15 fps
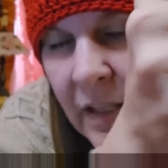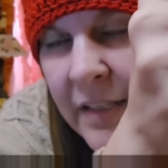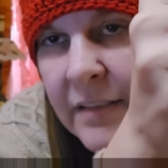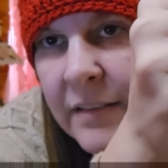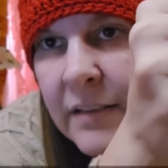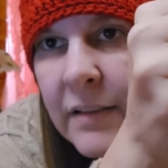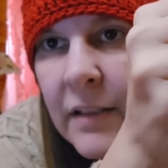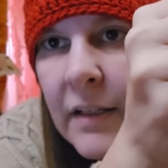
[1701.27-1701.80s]
light
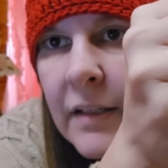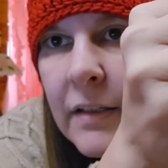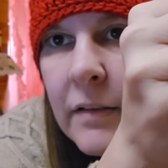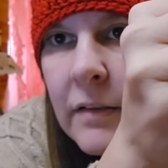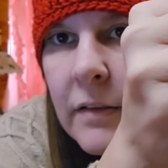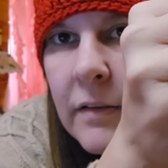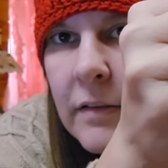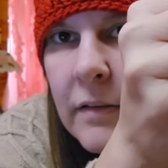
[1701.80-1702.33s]
DK.
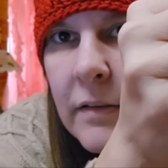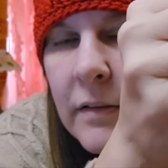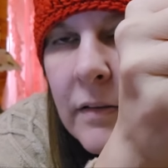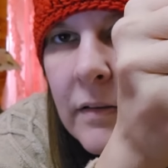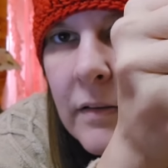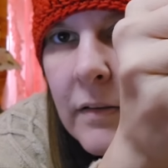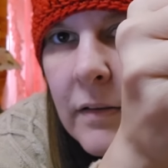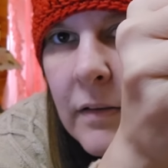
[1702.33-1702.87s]

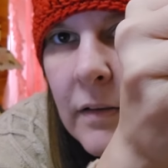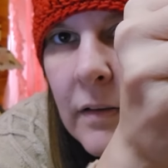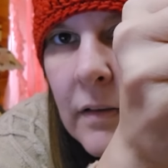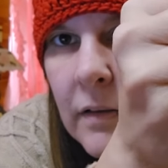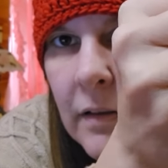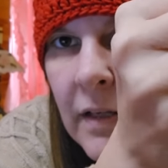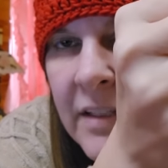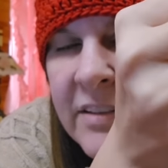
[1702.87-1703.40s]

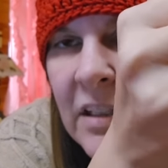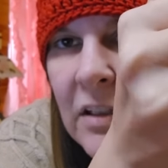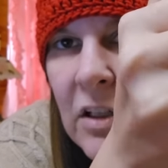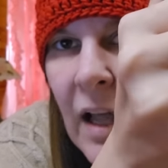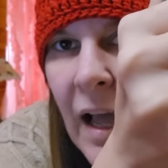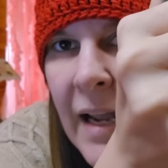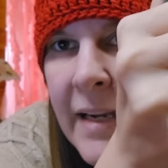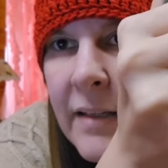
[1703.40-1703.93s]
That's a
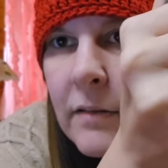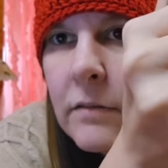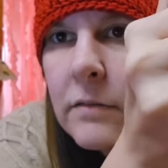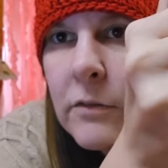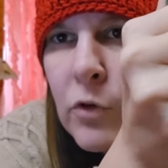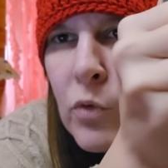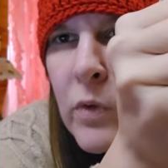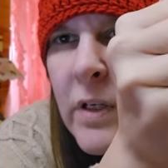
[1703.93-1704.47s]
light
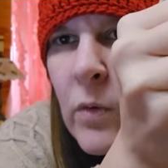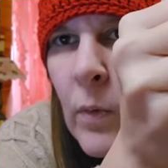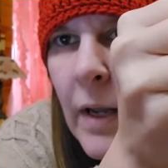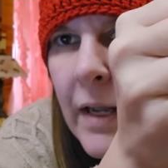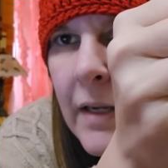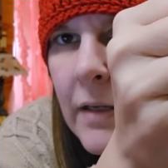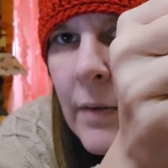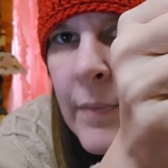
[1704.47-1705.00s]

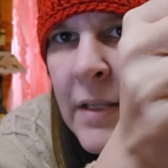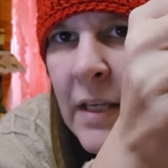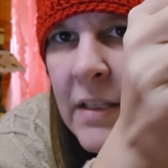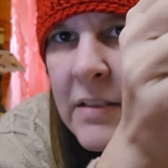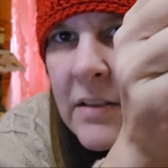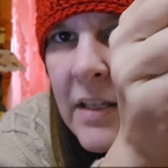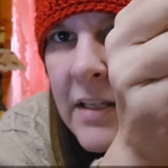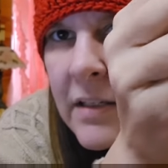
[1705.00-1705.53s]
three-way. I mean,
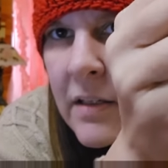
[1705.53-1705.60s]
that's like